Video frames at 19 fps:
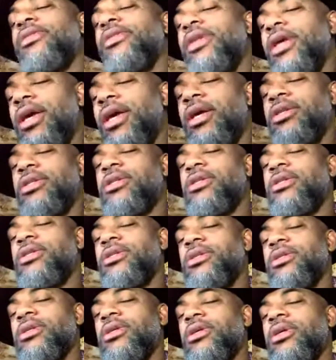
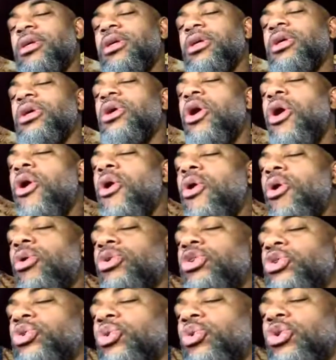this. Or
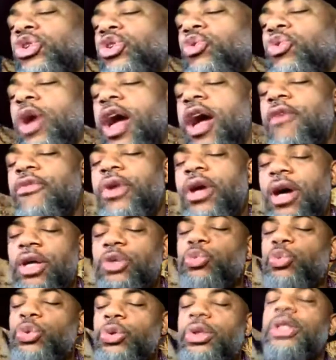do you have
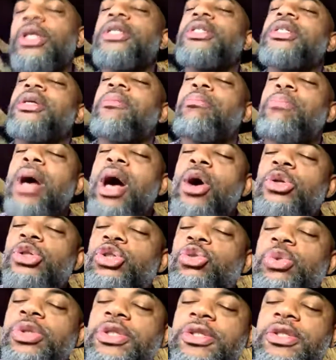unrealistic
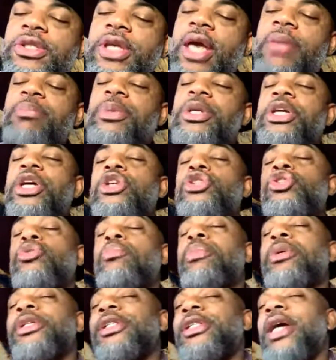boundaries set because you're
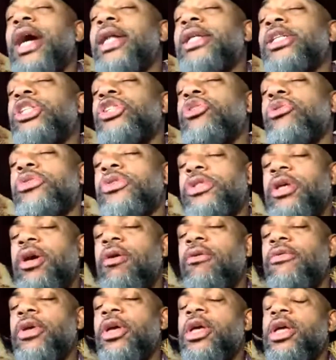protecting
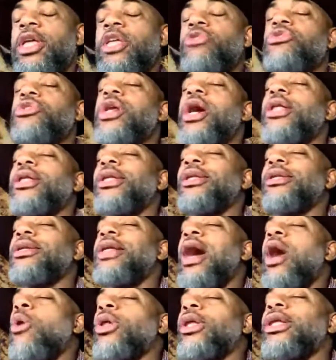yourself? You're not
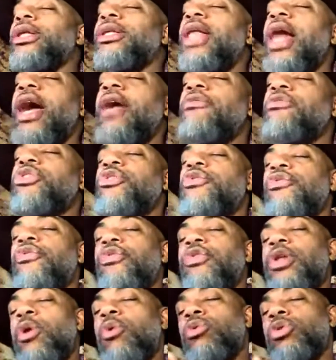allowing life to
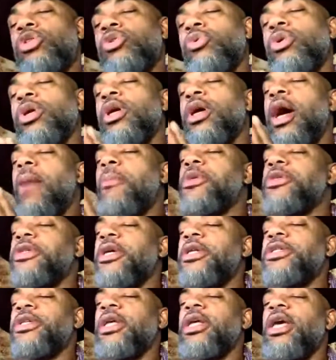flow to you. I'm going to say
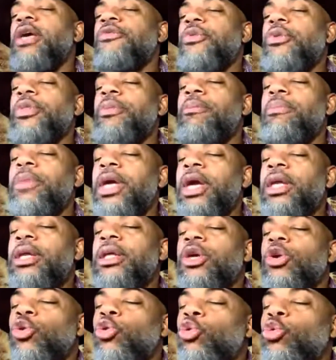this again for the men
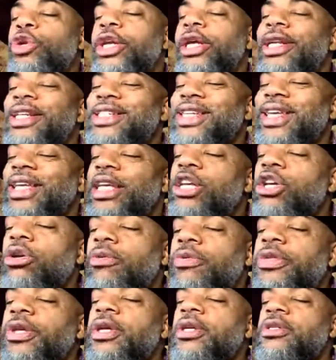who need to hear
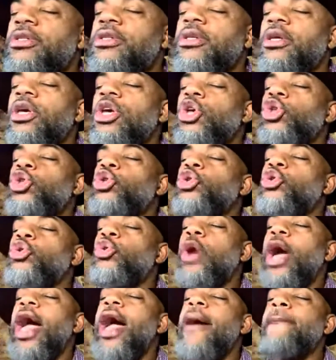this. You
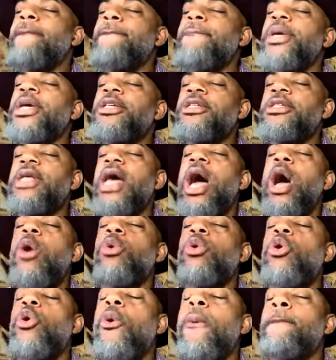have missed
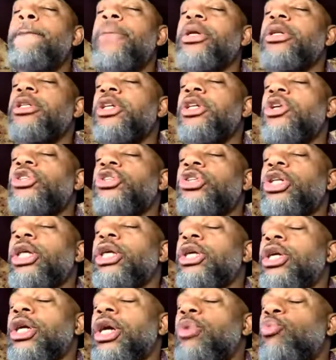out on potentially
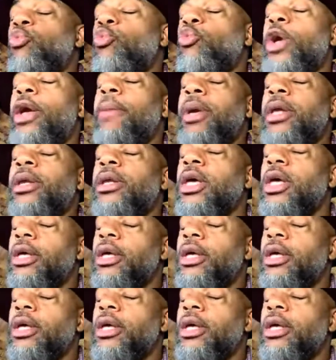good women